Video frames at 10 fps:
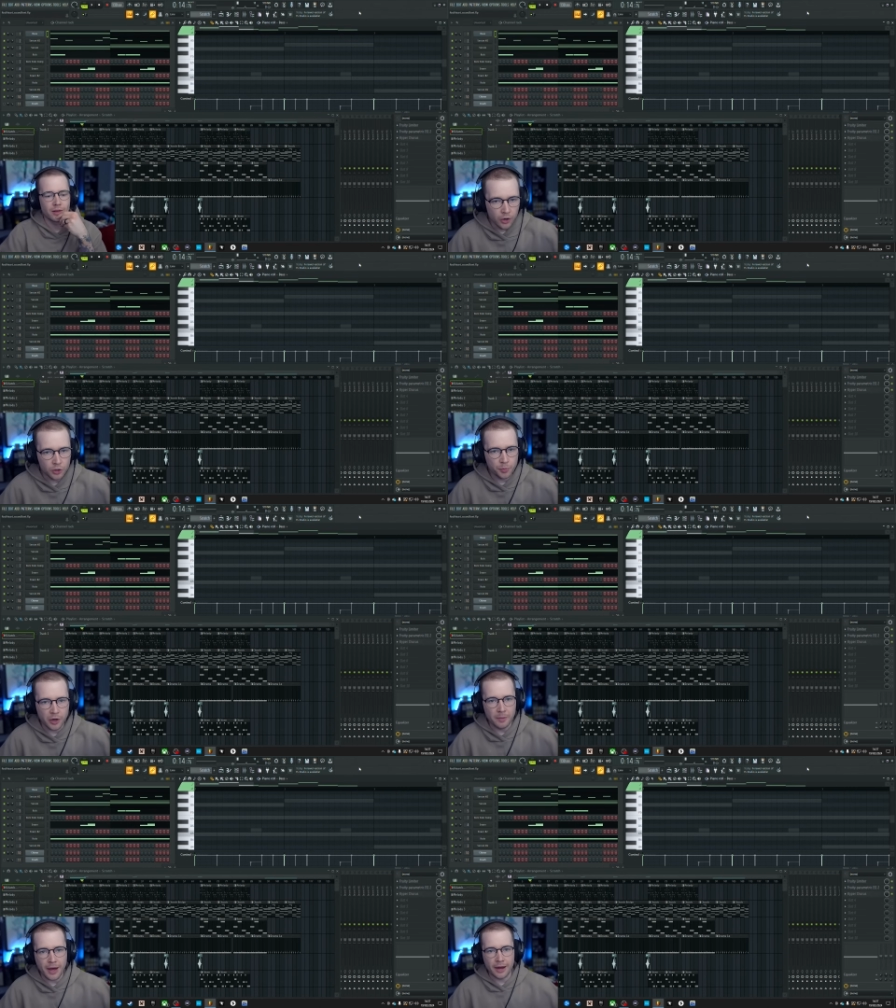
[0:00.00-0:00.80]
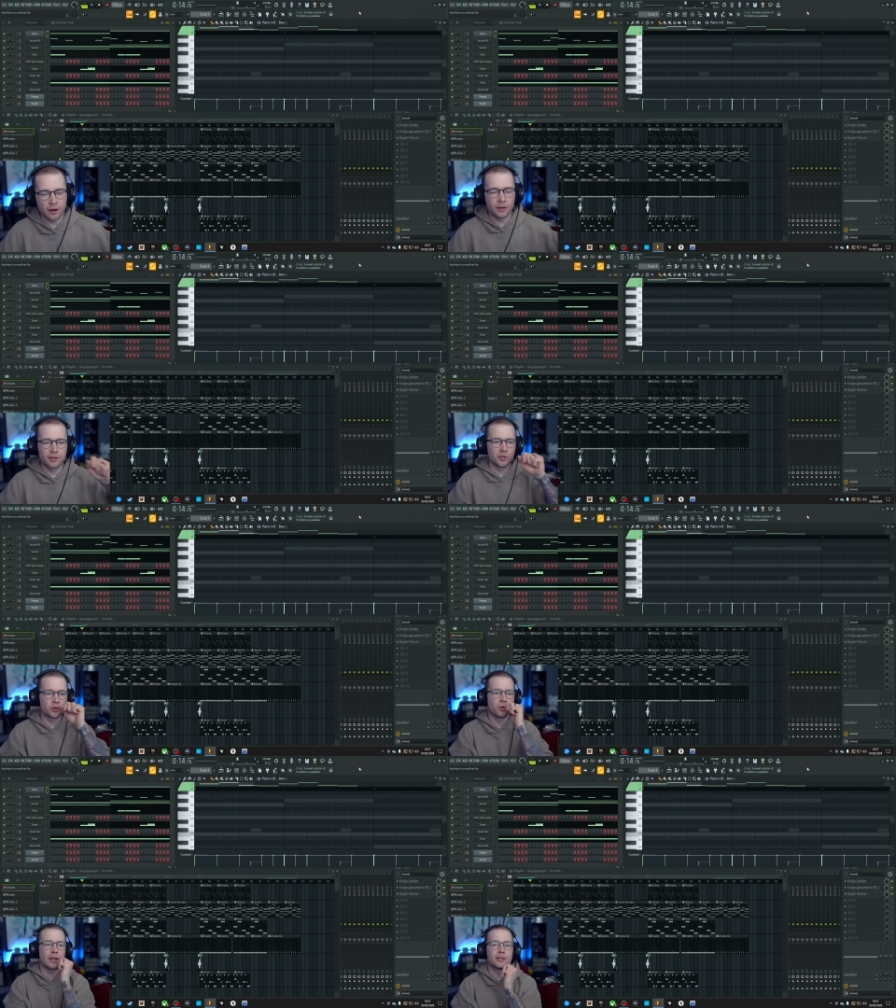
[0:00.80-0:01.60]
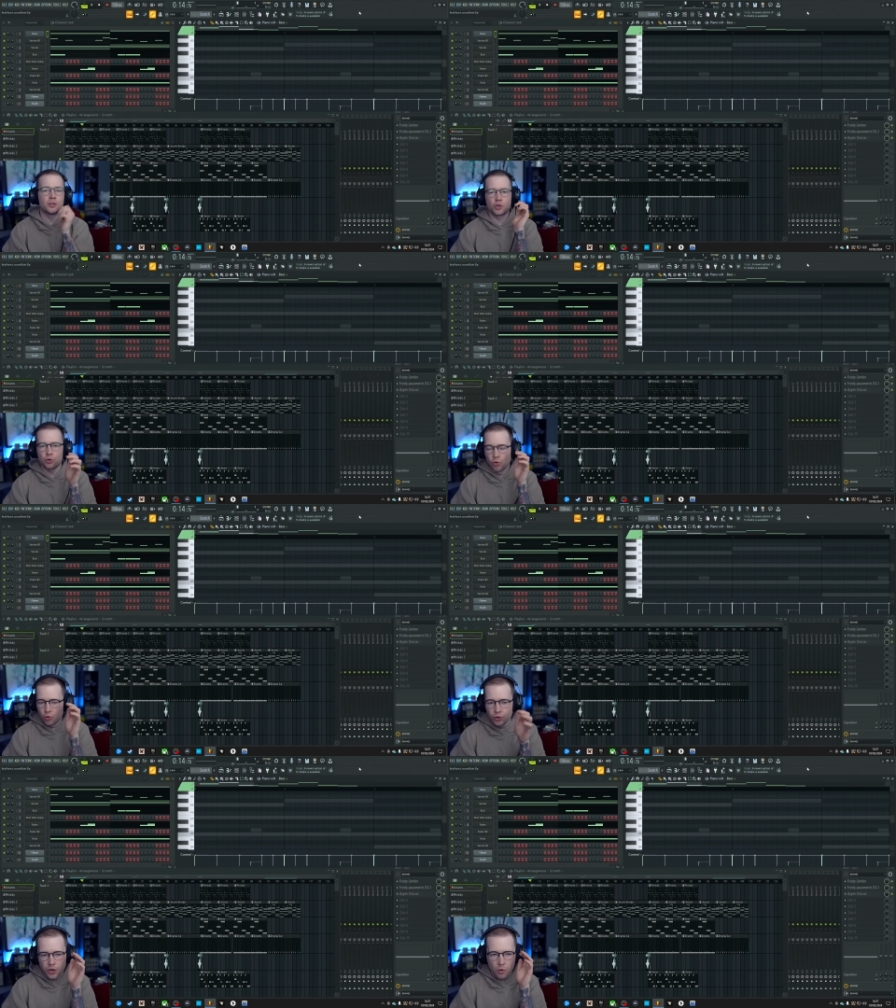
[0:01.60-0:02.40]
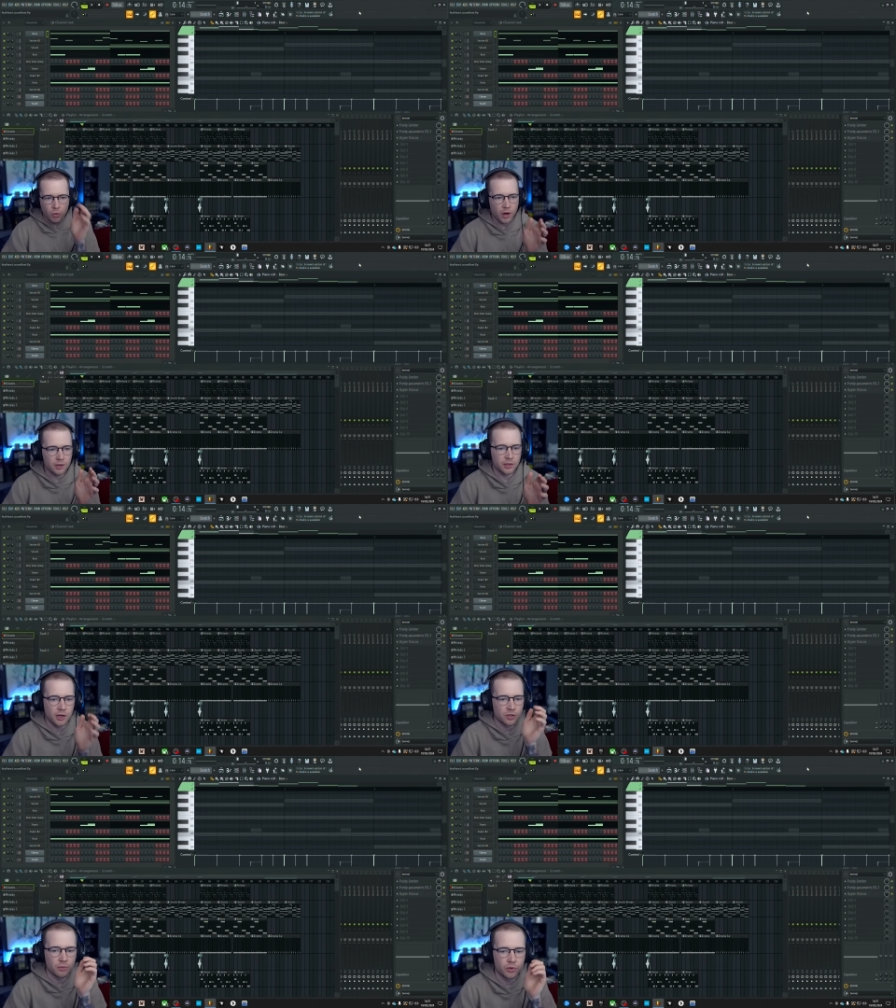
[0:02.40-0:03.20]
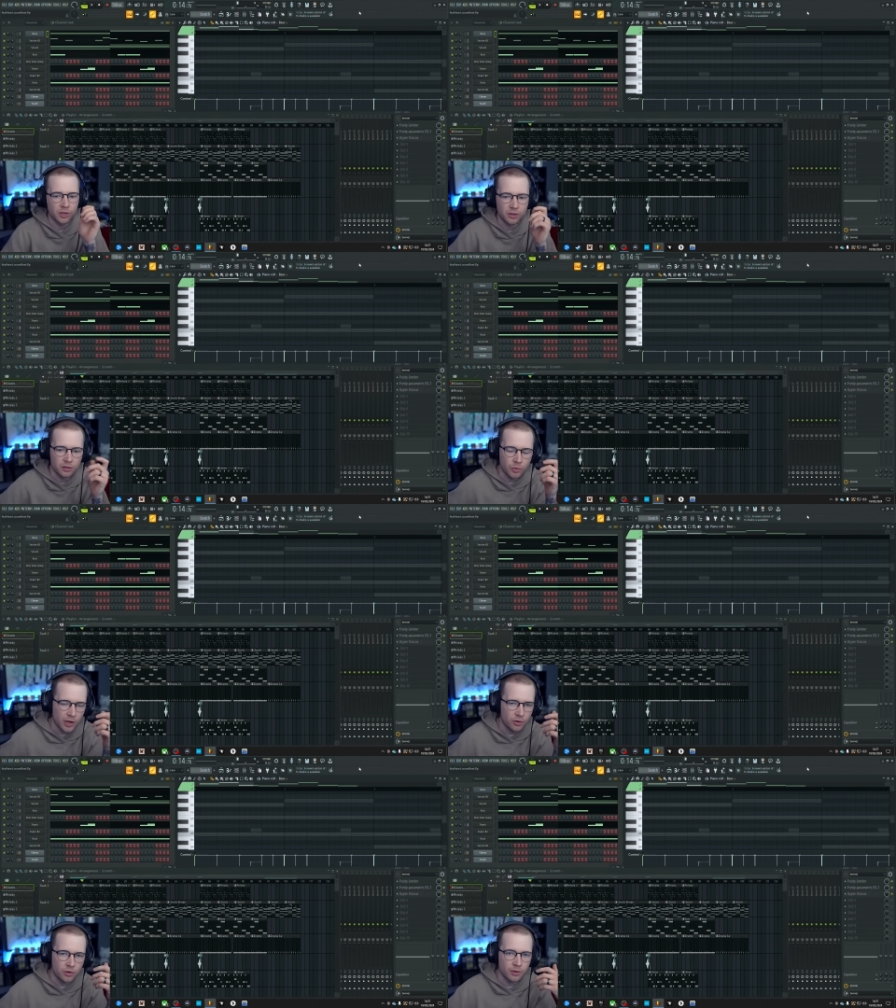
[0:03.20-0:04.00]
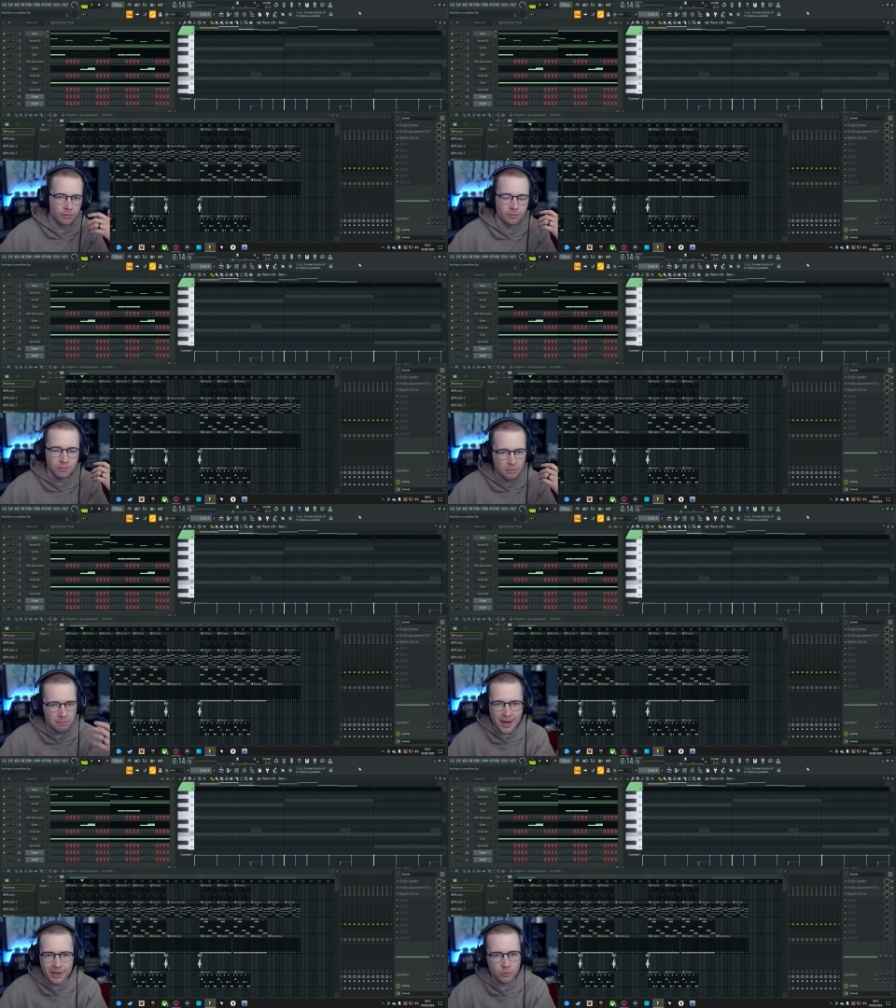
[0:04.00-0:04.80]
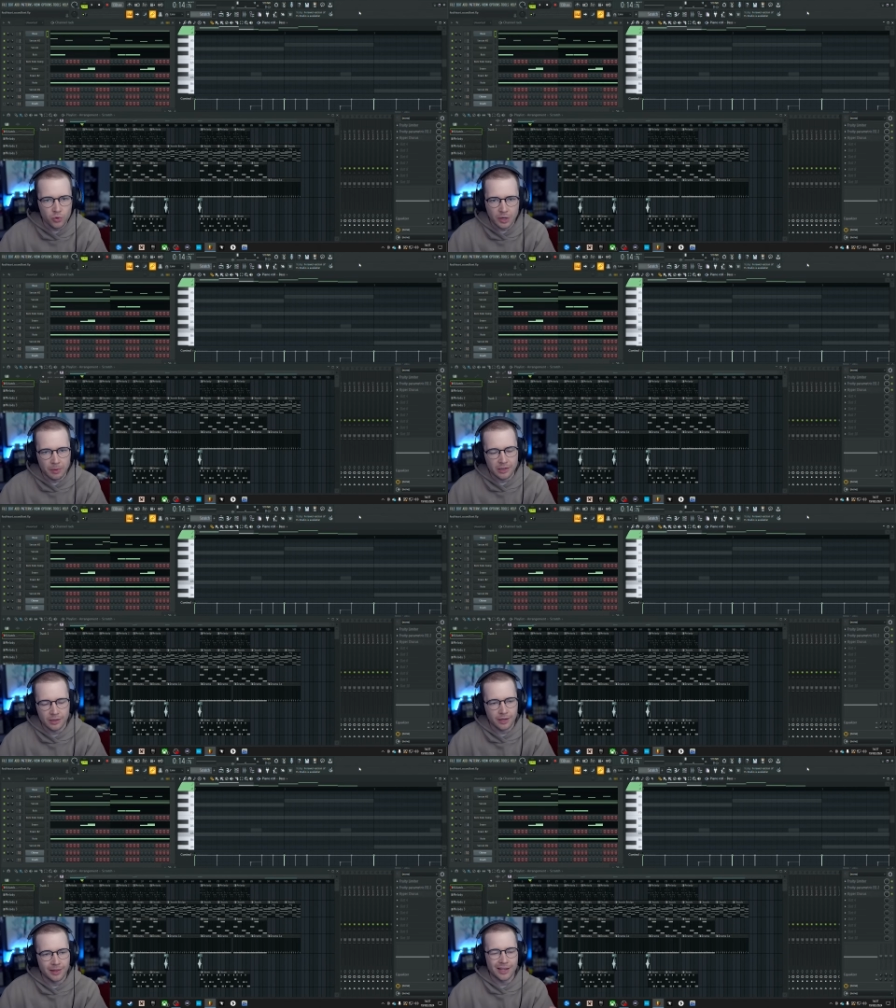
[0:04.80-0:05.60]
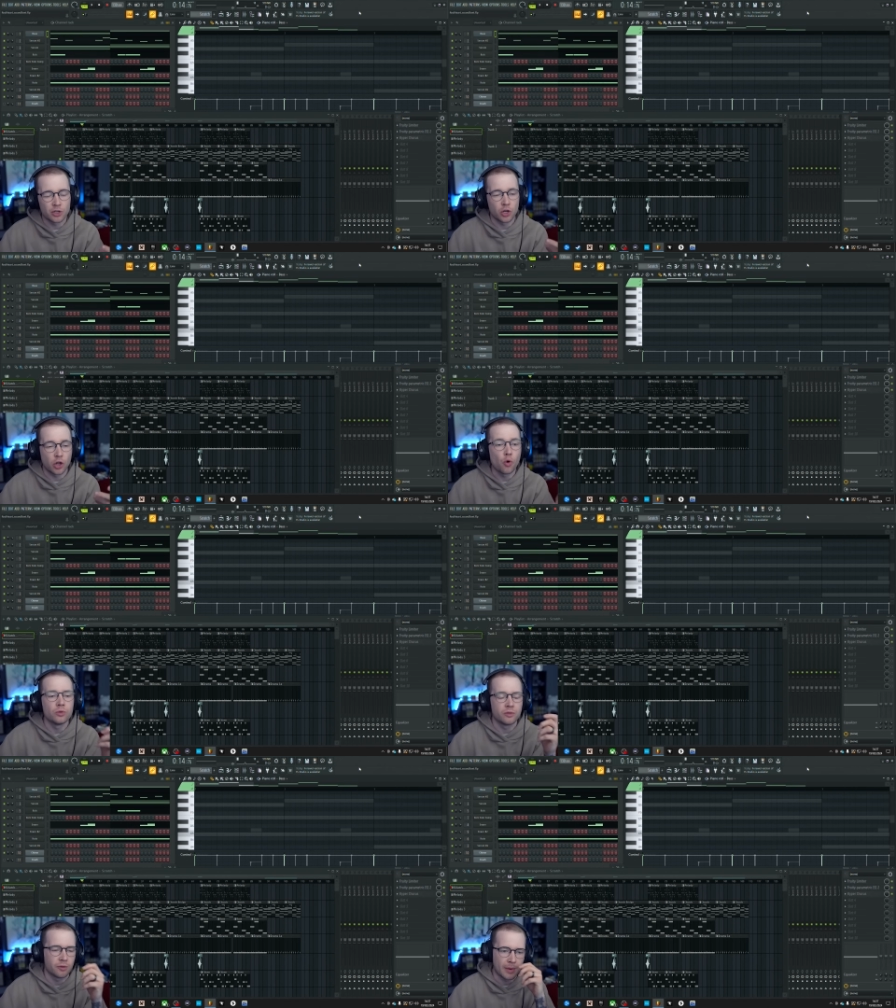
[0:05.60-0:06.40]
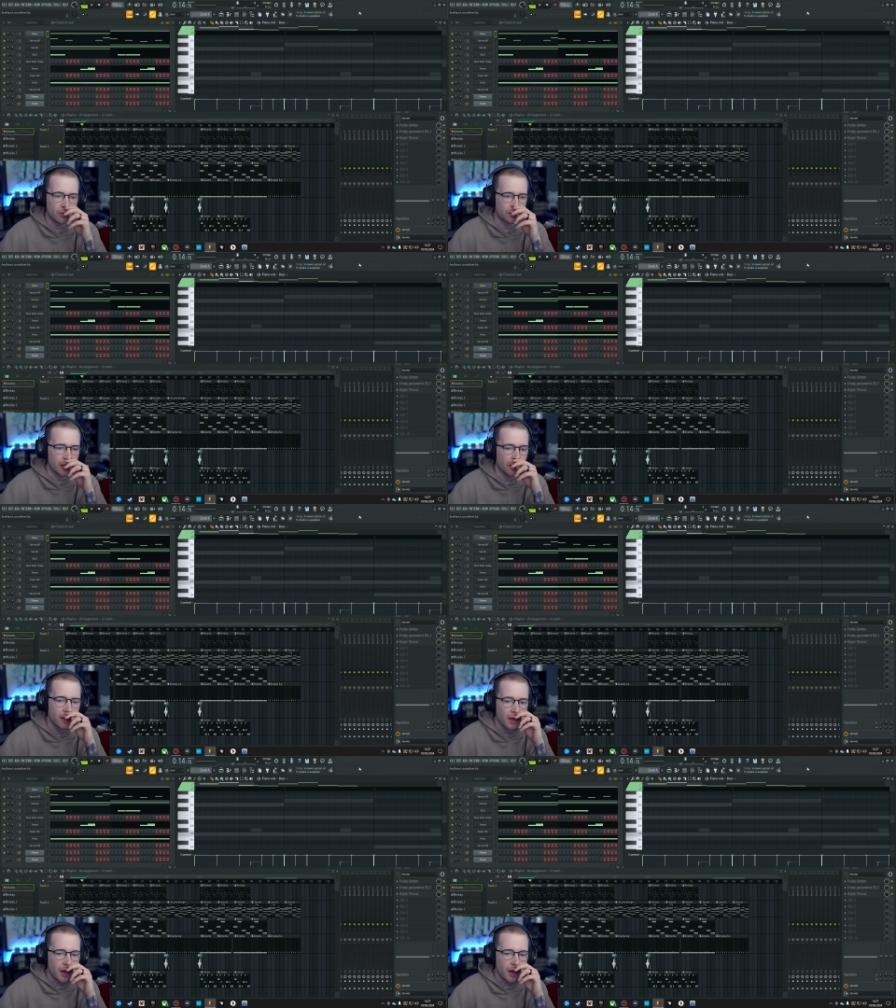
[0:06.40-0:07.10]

It looks pretty mad, huh? This is called a digital audio workstation, which is where you can make music, basically. There's loads of them out there.